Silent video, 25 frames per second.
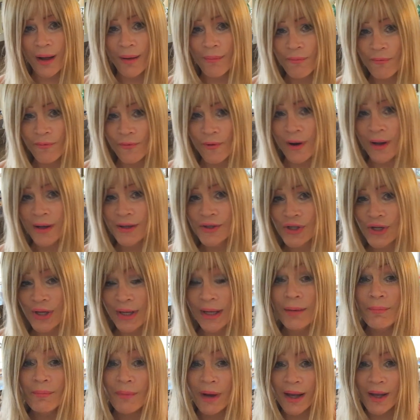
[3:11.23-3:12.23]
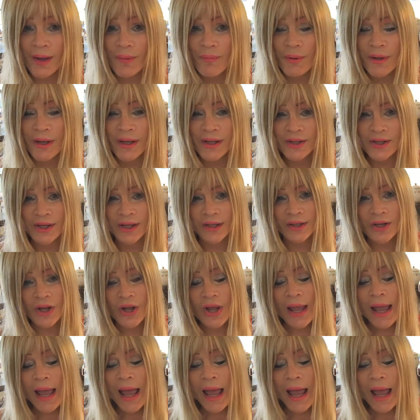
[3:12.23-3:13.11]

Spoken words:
up front, in my opinion.